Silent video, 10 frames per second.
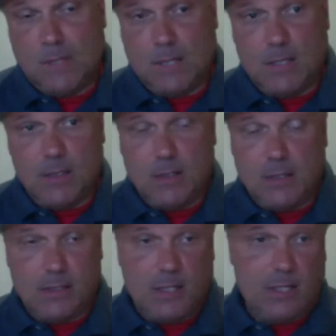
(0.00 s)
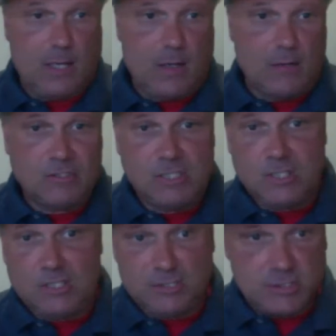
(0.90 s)
And again, I don't see
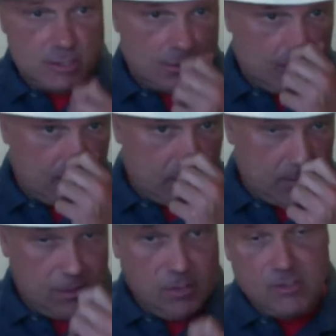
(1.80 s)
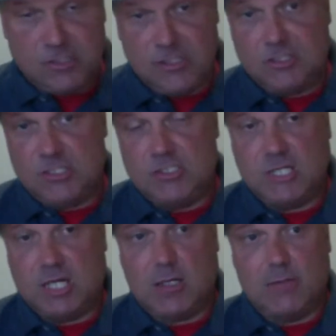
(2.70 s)
these, like she sees
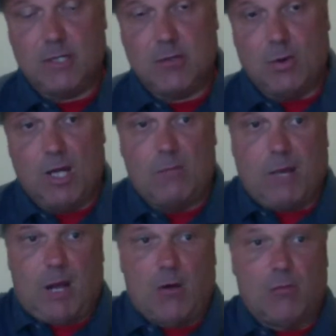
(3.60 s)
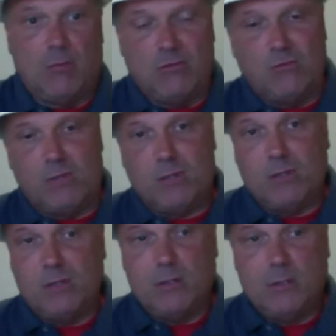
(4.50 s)
like a big white power movement
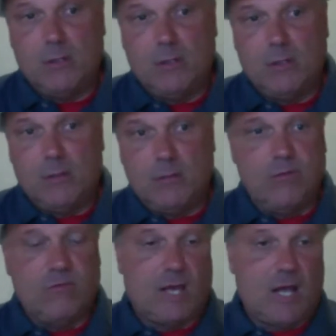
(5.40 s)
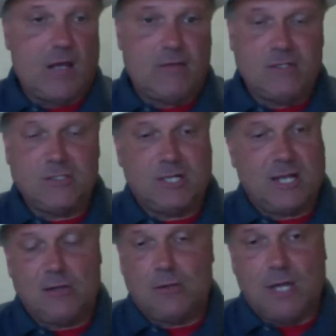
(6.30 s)
moving out of this, and
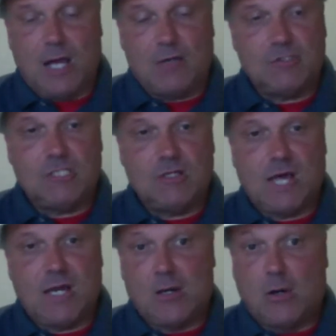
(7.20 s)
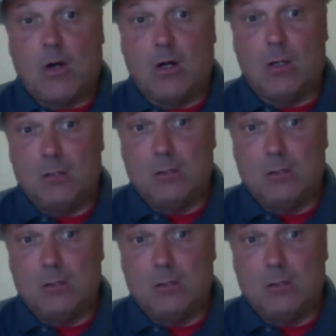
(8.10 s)
I don't see that at all.